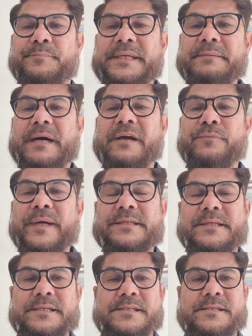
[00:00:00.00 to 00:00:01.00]
Be my
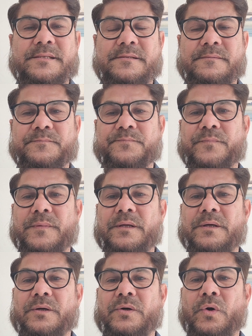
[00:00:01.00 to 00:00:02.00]
witness,
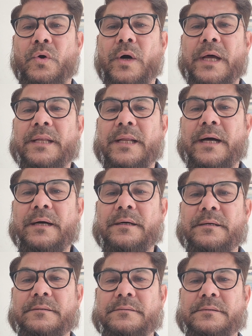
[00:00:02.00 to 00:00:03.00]
O
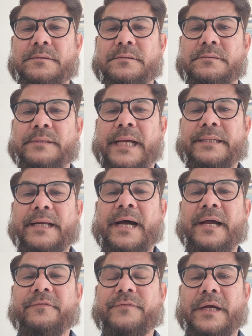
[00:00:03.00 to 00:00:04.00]
Allah, that
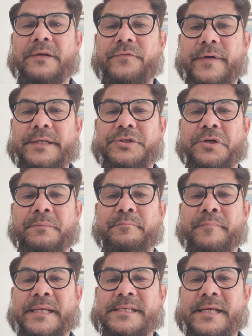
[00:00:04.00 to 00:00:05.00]
I have conveyed your
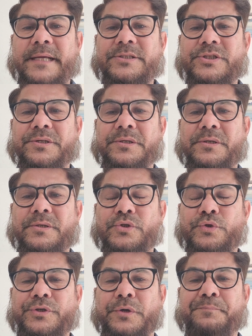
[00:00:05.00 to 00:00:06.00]
message
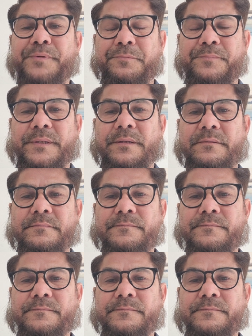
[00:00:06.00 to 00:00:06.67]
to your people.